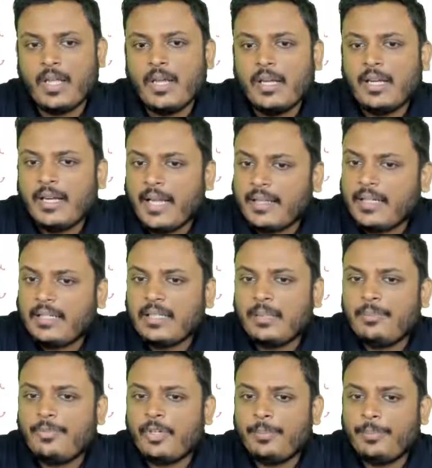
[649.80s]
Another
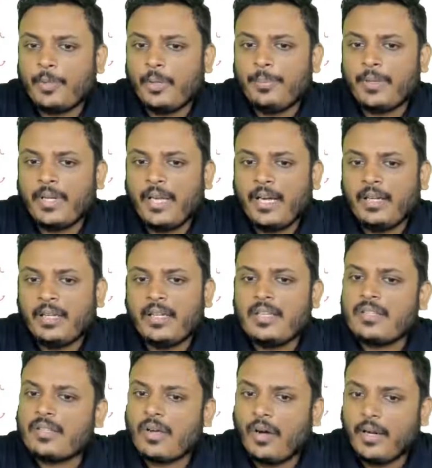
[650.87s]
term for appropriate
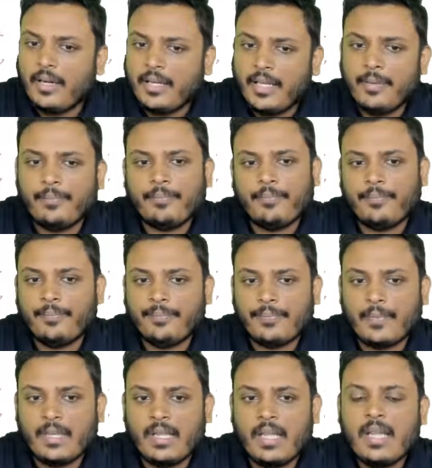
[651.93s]
is quality.
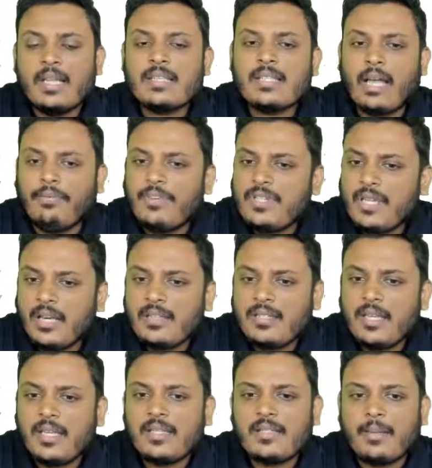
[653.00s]

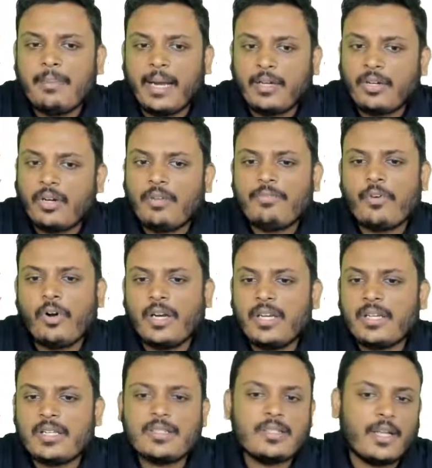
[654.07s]
Sufficiency is a matter of
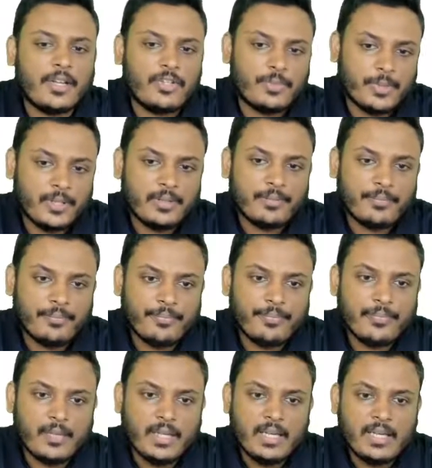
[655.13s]
auditor's judgment.
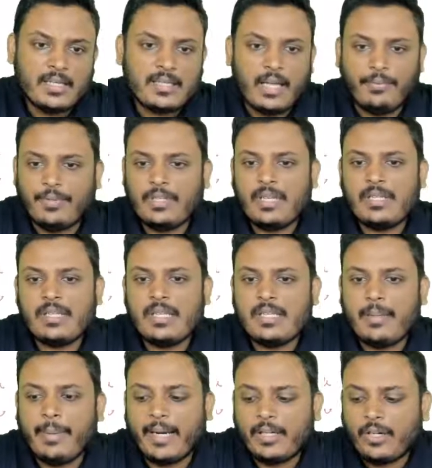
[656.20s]
Sufficiency is a
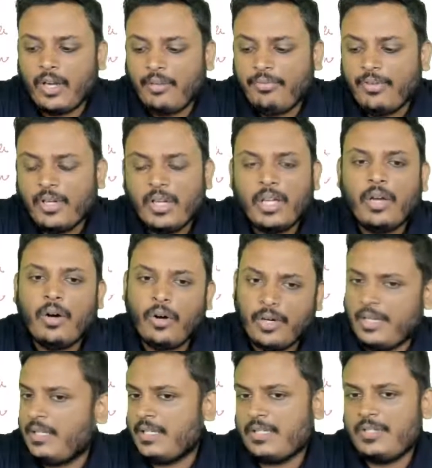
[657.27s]
matter of
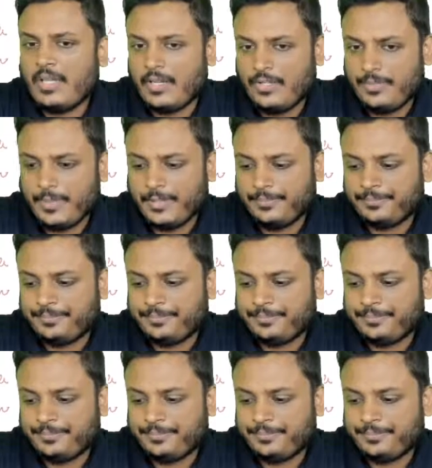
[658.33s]
auditor's judgment.